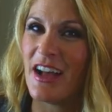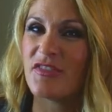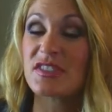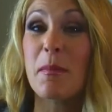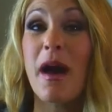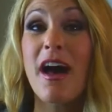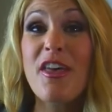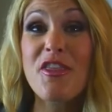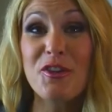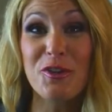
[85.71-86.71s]
of some
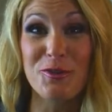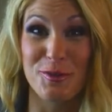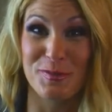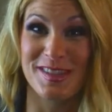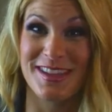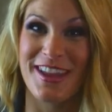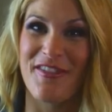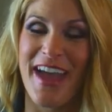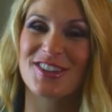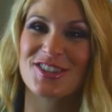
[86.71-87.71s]
other groups that
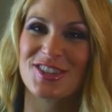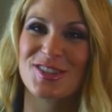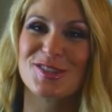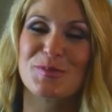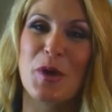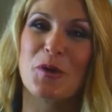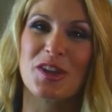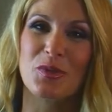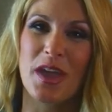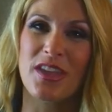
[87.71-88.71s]
I've actually
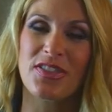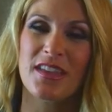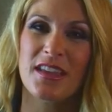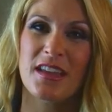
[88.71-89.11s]
spoken with